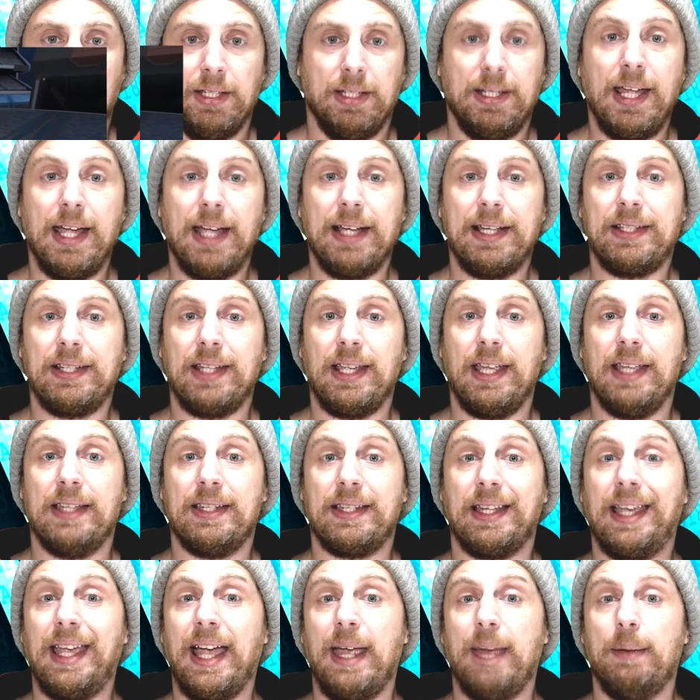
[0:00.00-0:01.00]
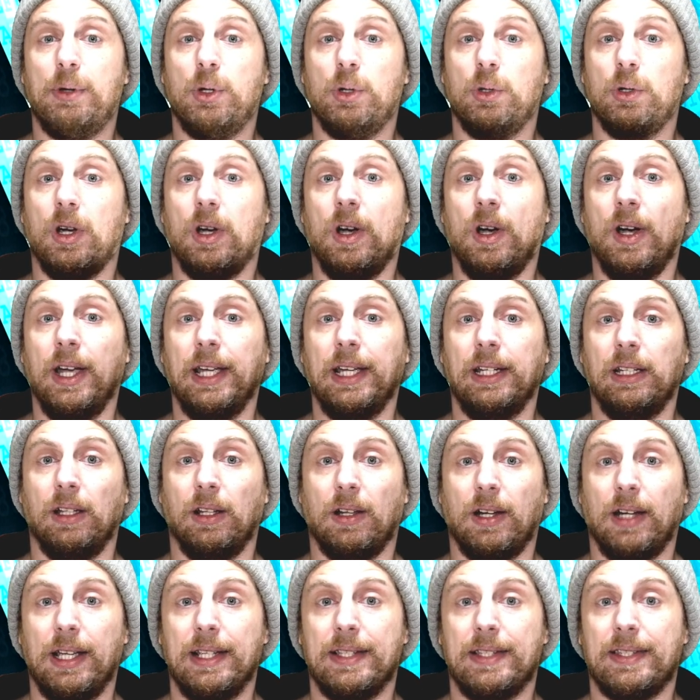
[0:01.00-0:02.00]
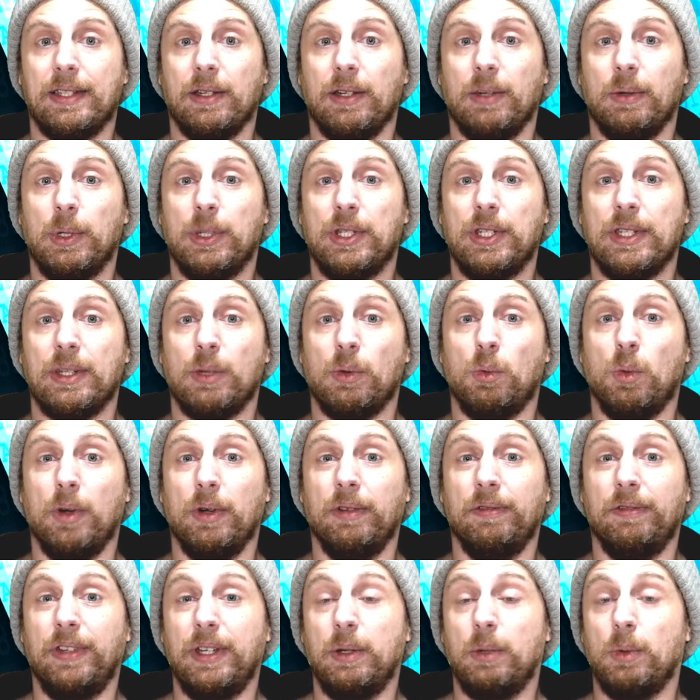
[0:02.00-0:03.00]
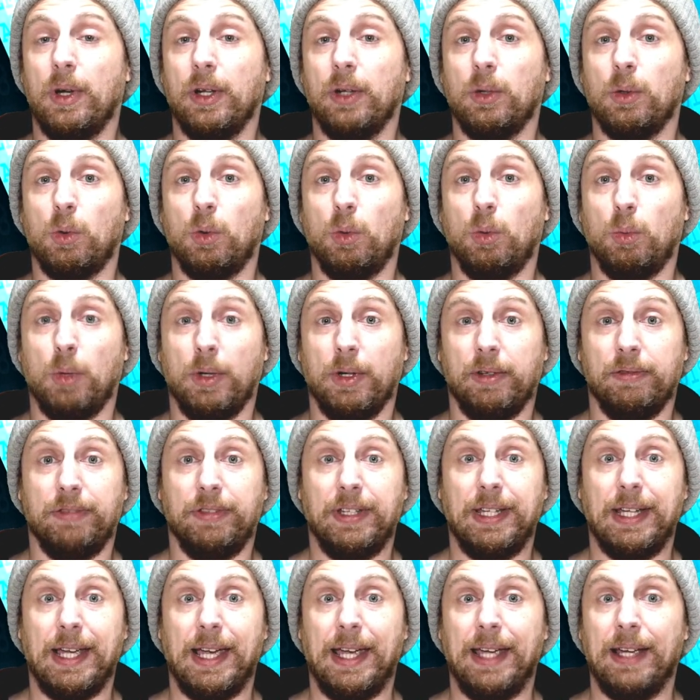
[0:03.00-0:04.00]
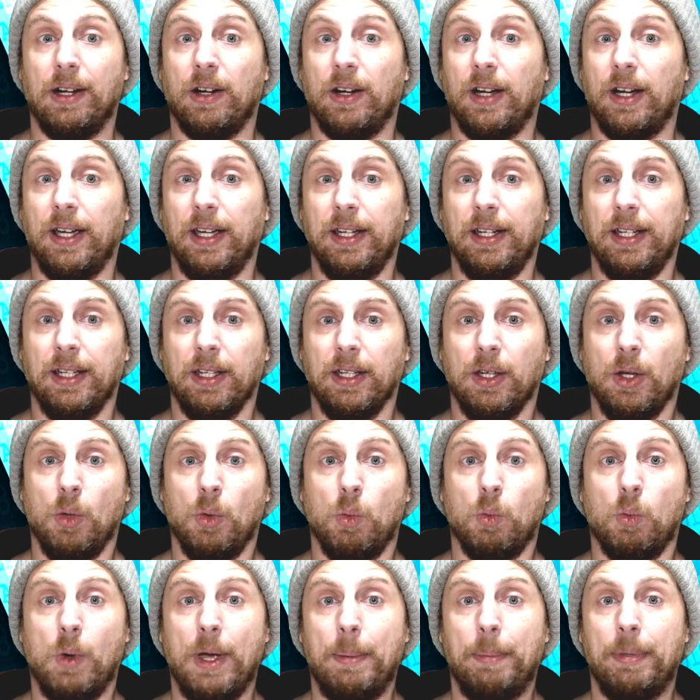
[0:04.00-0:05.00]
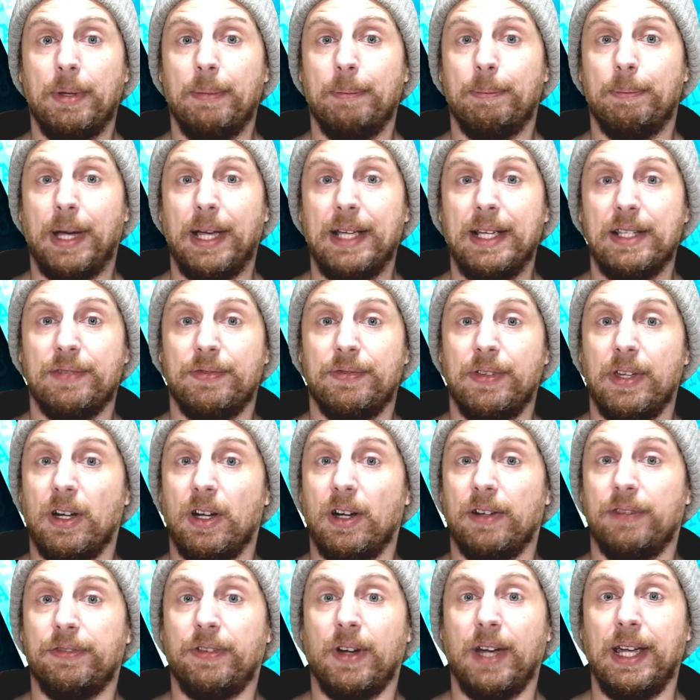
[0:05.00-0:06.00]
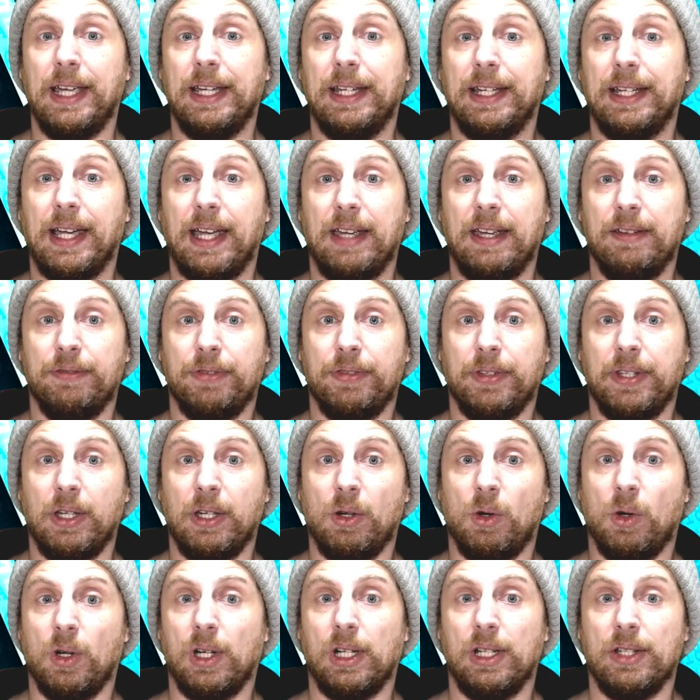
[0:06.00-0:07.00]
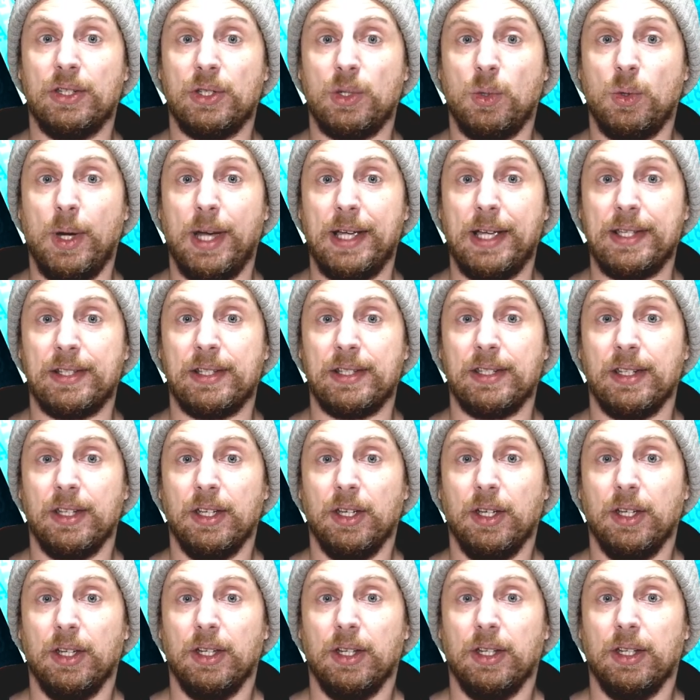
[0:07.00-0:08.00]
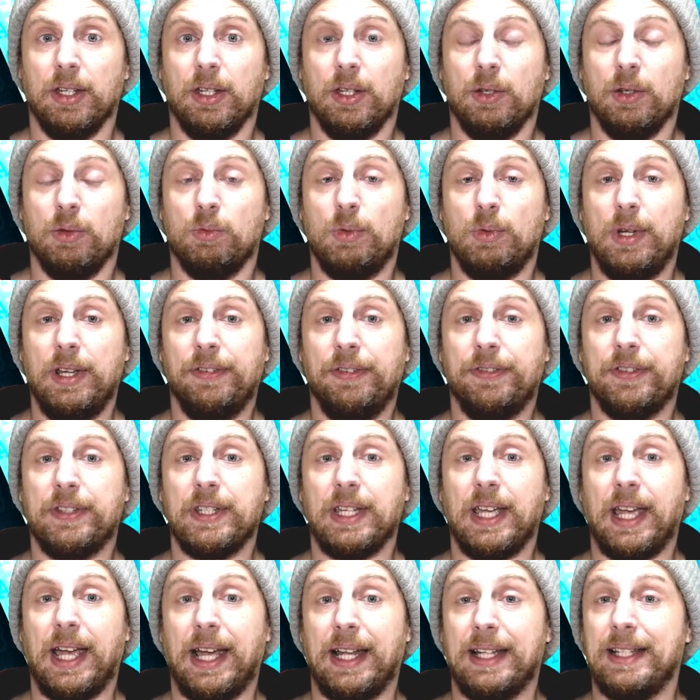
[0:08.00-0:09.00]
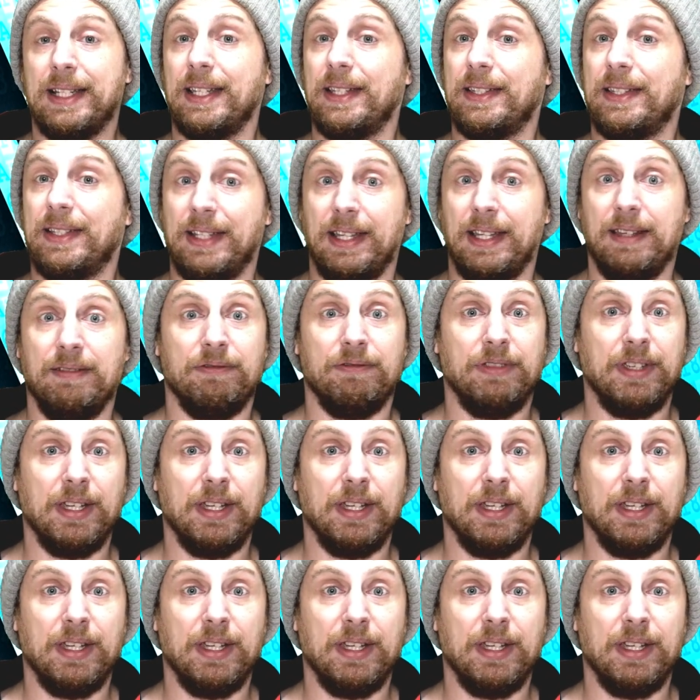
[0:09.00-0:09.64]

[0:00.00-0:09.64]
Next is a game called Ironlights, which is a 1v1 or 1v AI weapon-based VR fighting game for the Oculus Quest, Rift and Steam